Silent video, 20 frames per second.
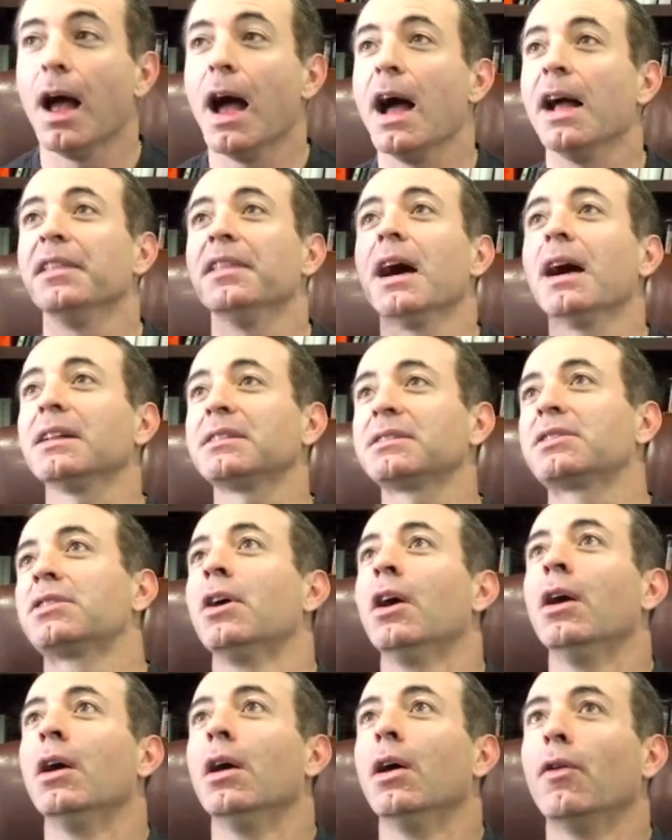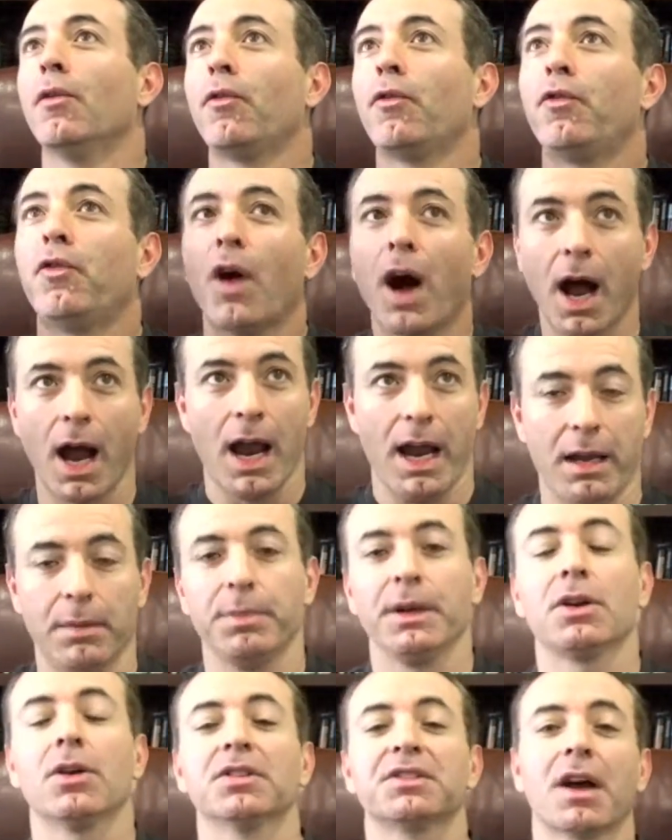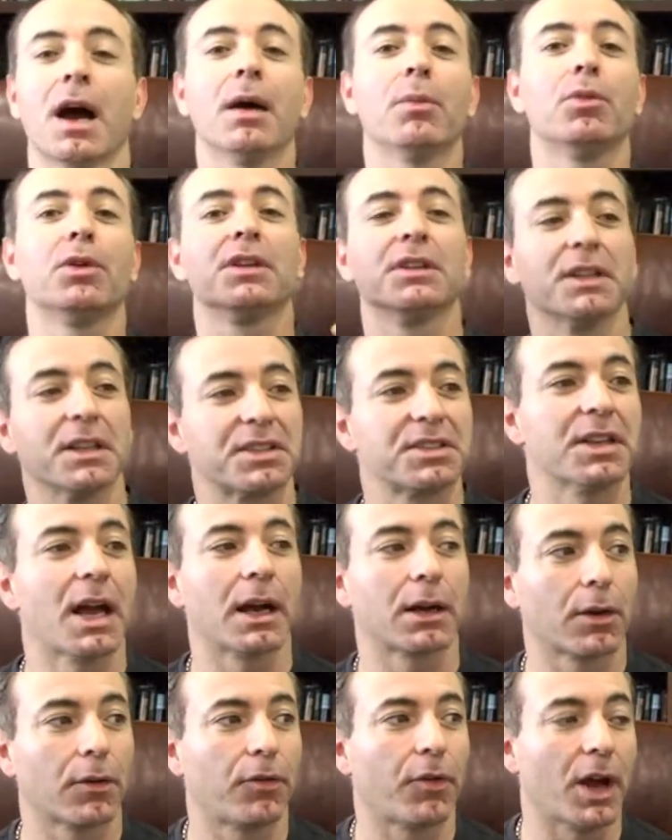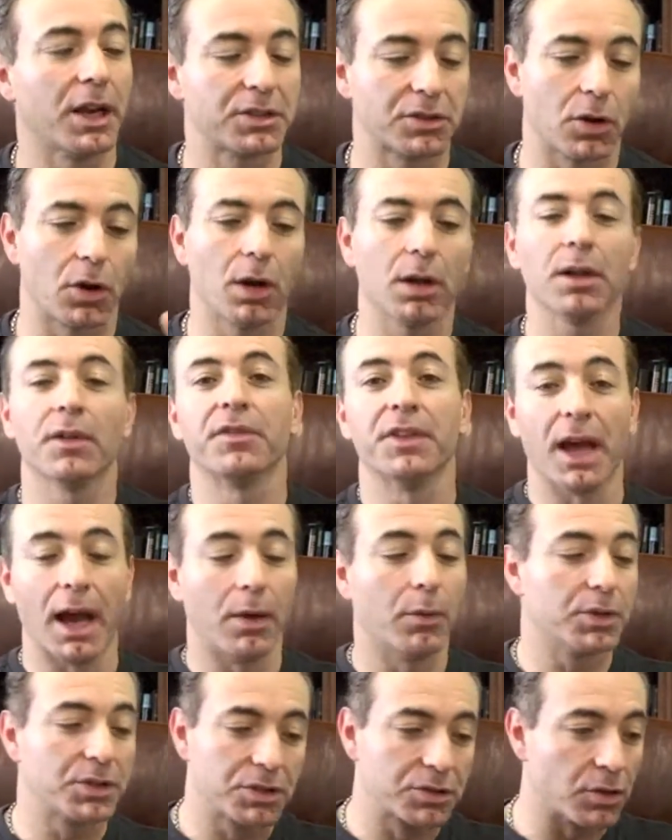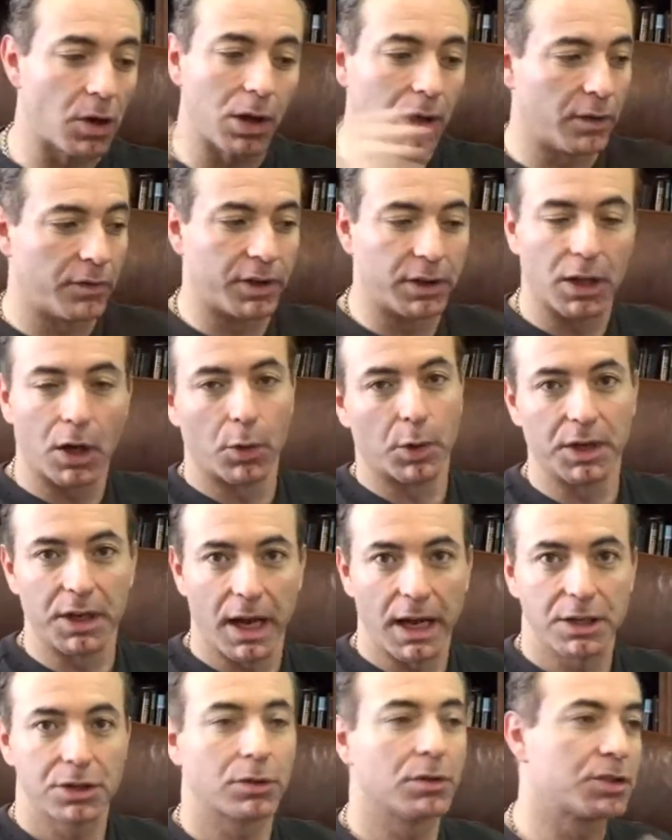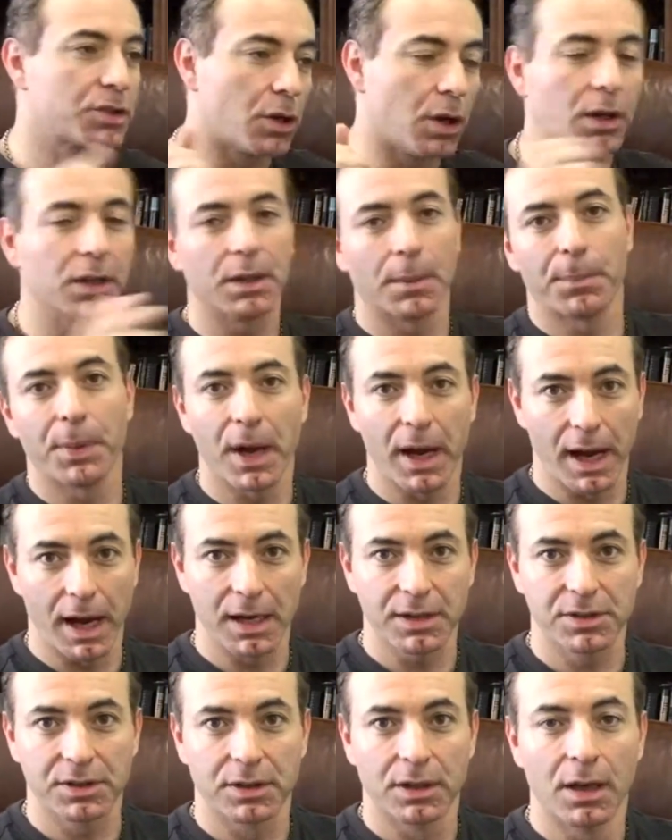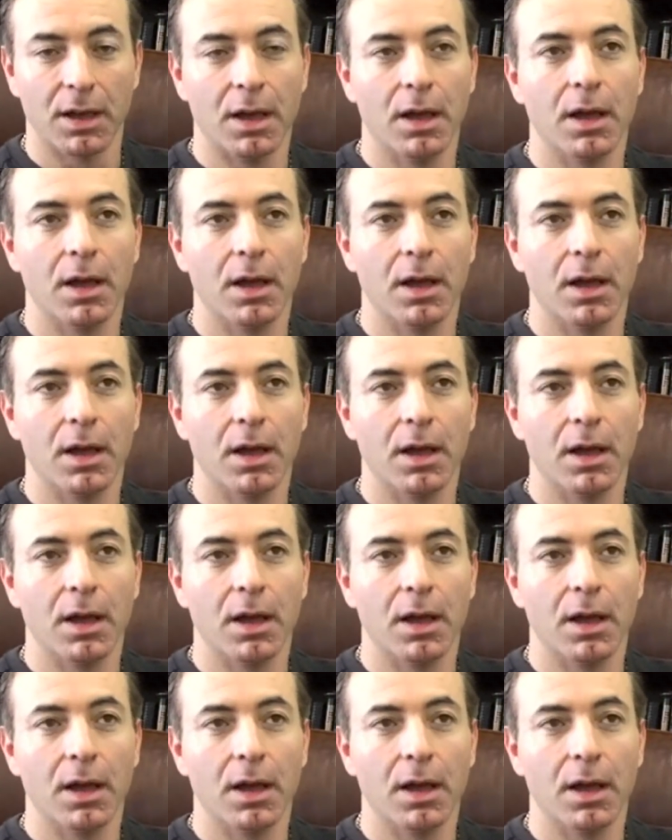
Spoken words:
And that's fine, because I'm willing to sacrifice all of that, which is all of a lower nature, it's all in the past,